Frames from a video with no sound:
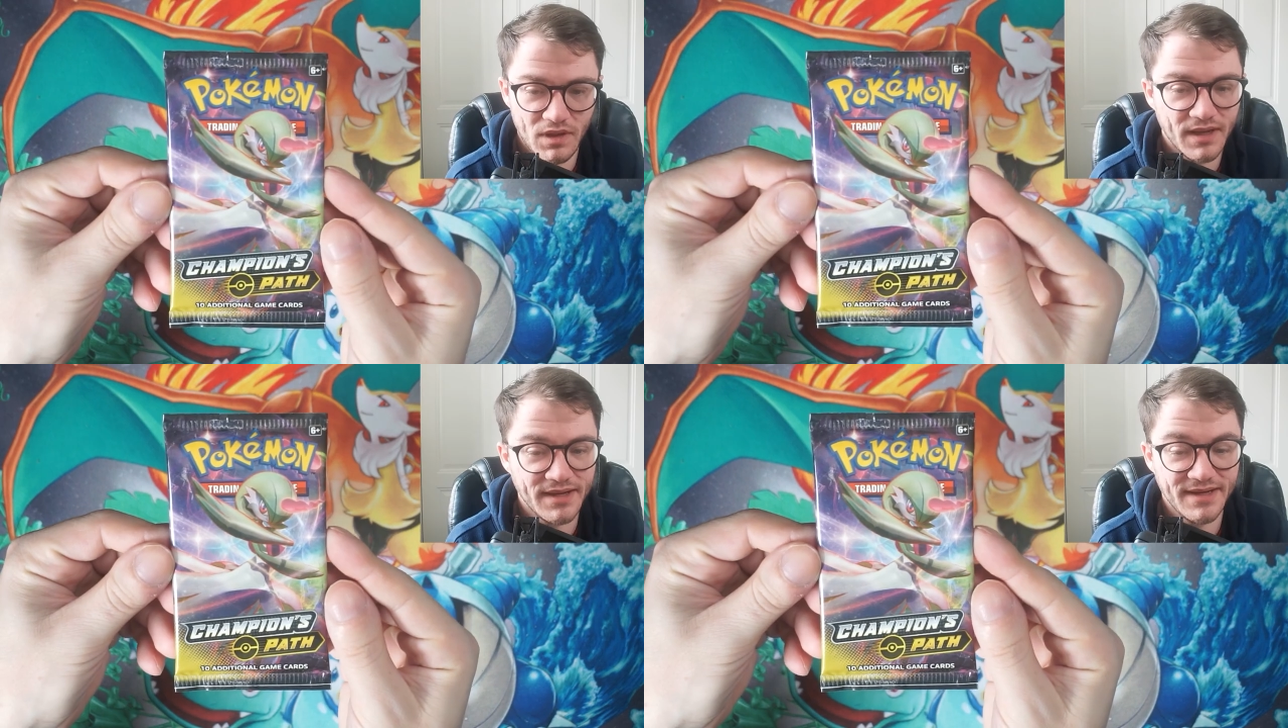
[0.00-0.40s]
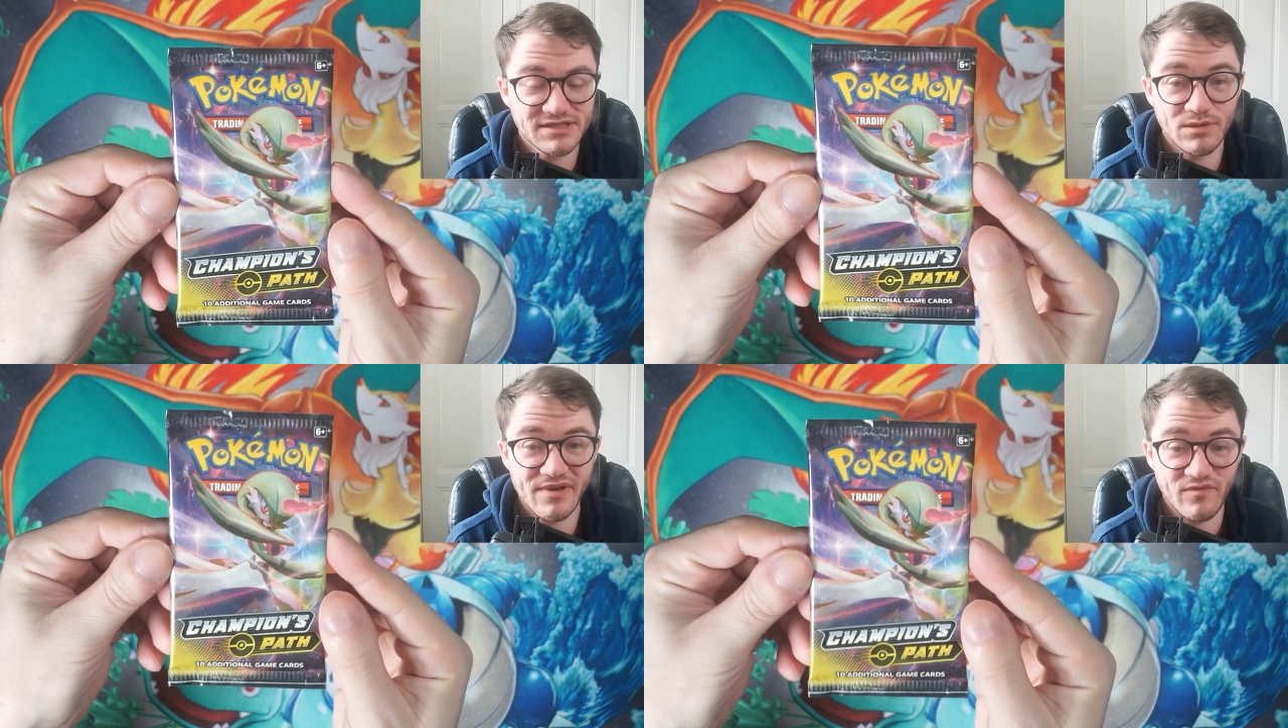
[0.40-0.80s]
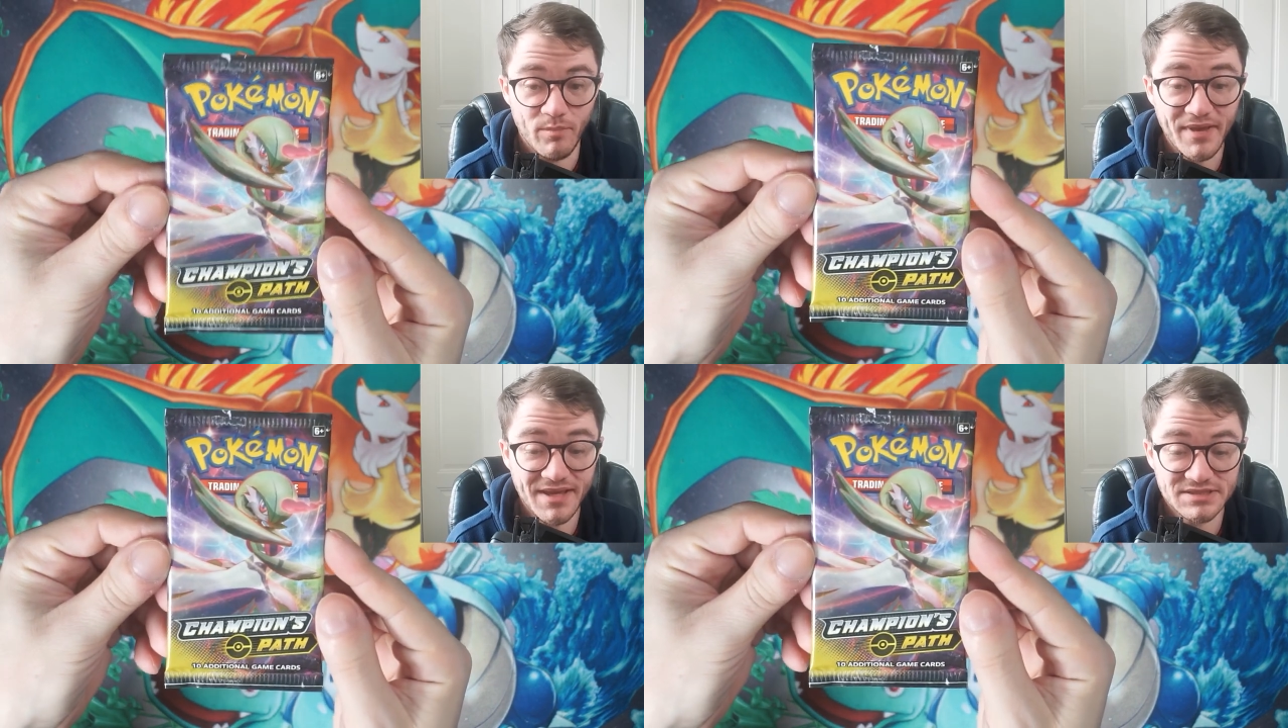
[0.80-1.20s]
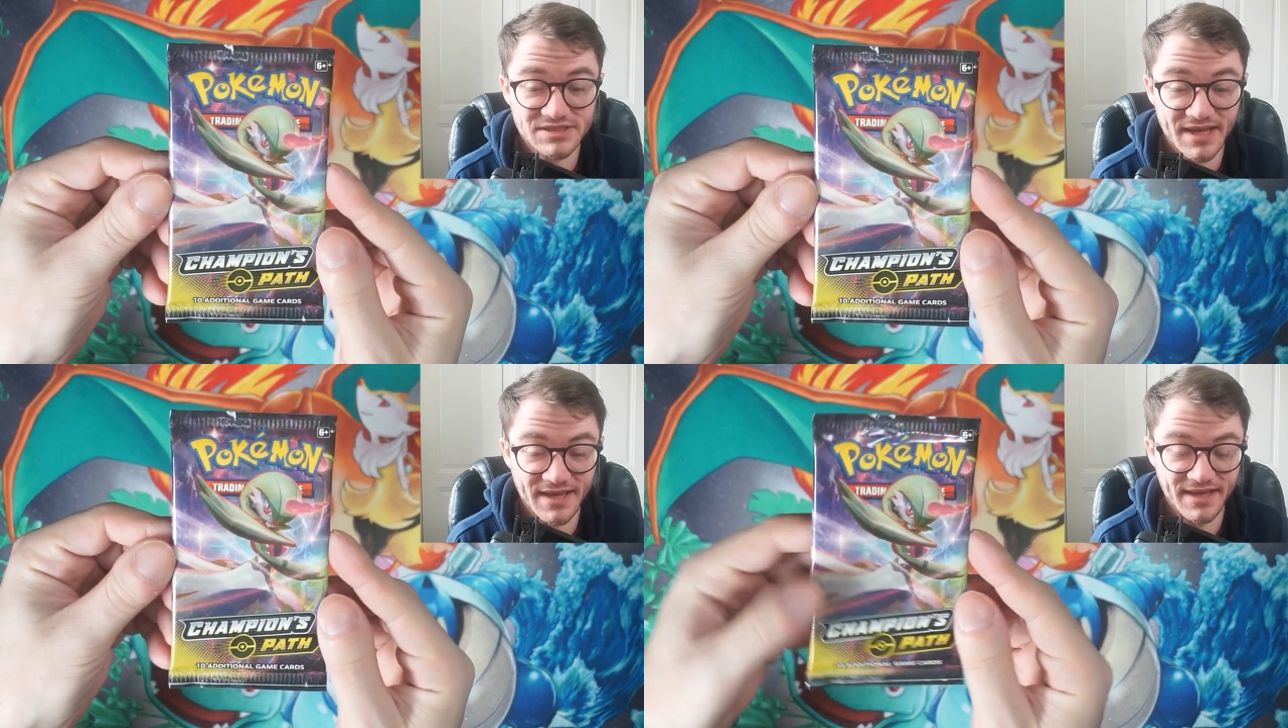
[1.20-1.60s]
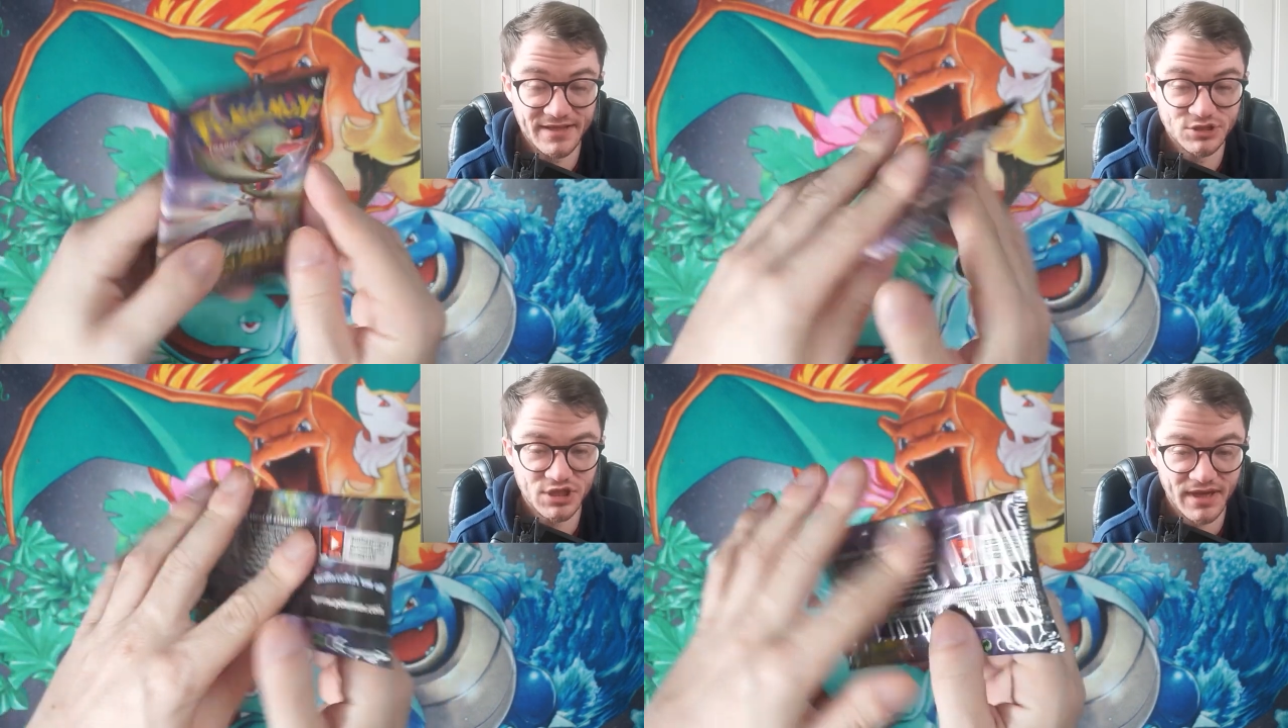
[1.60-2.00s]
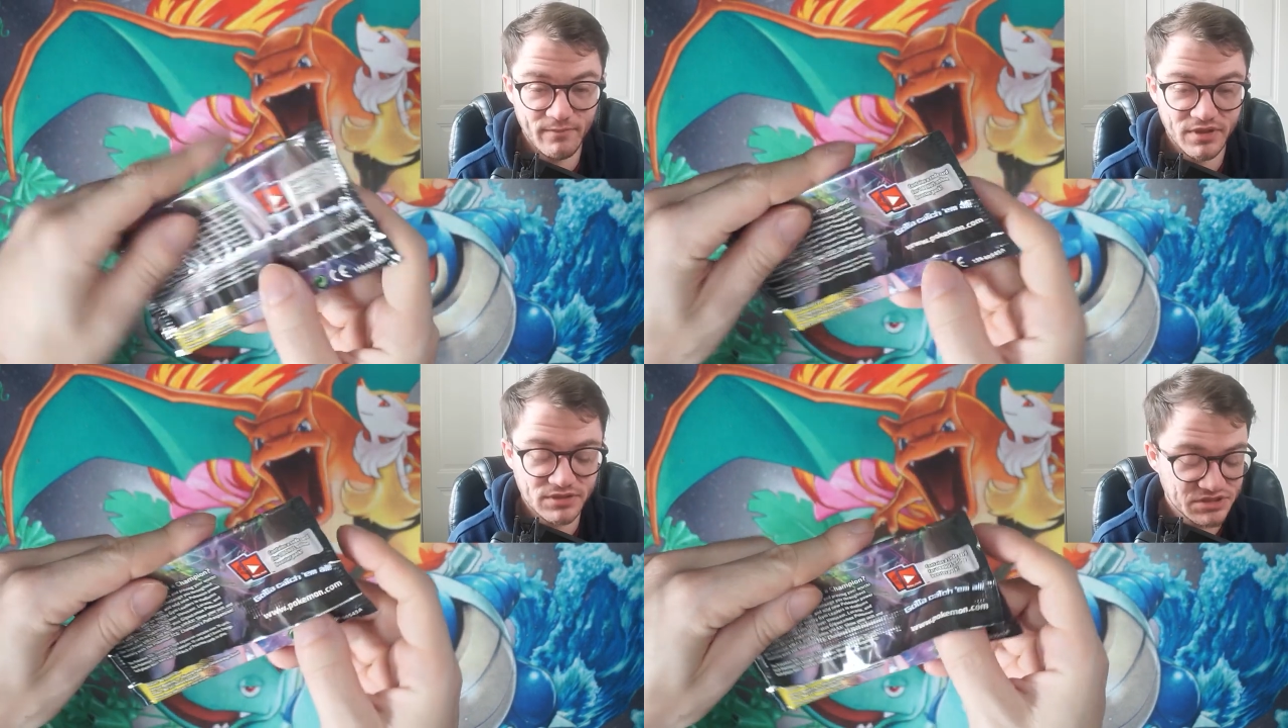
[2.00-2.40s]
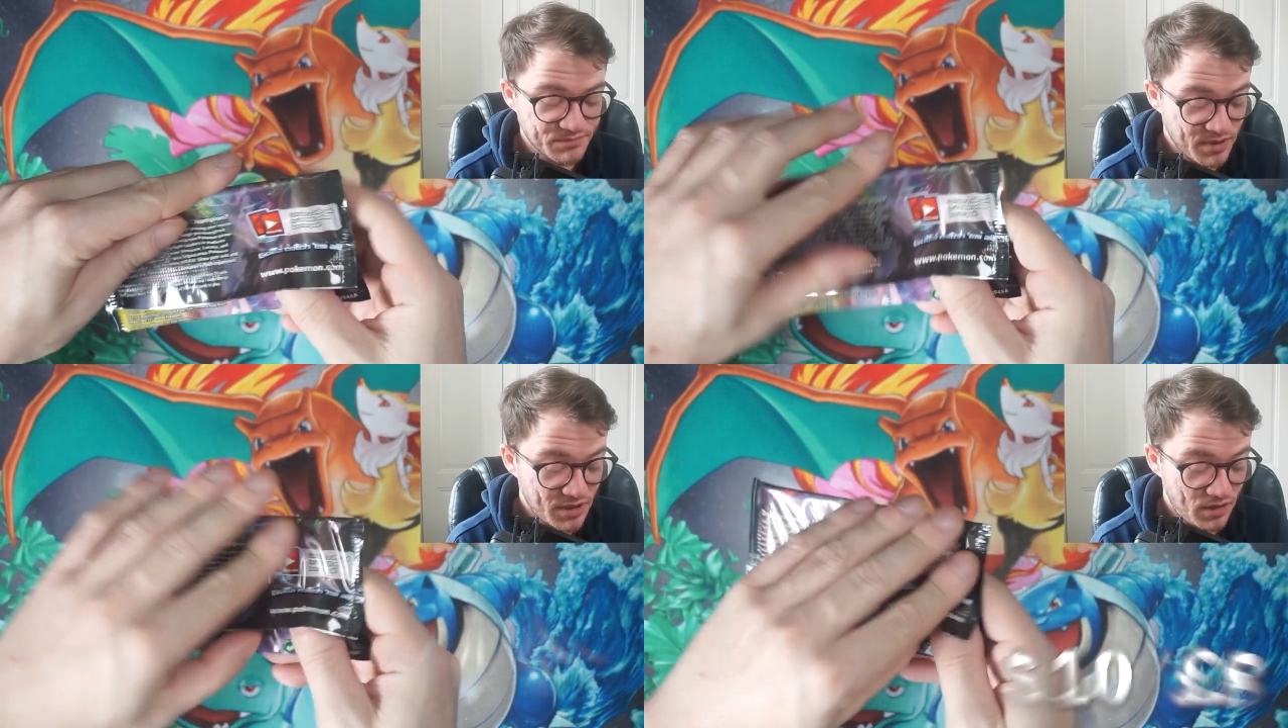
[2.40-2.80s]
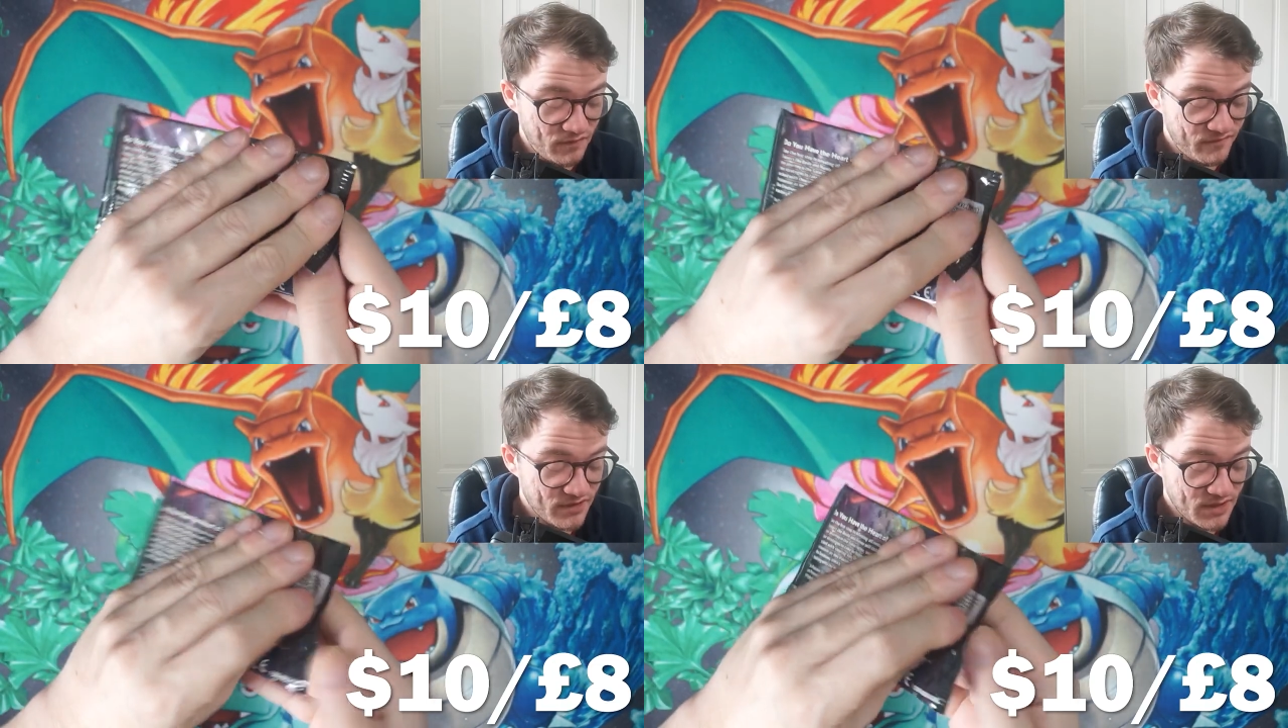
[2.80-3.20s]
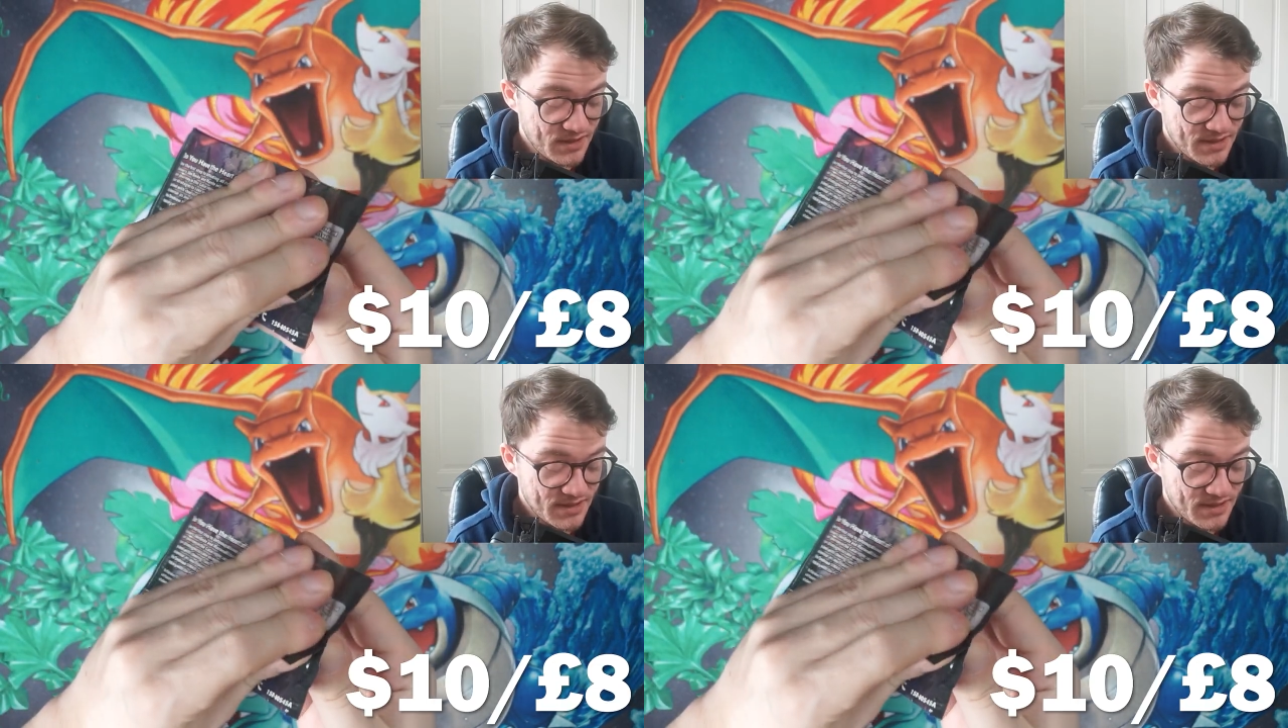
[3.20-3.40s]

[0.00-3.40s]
Okay, next up we have a big set here, Champion's Path.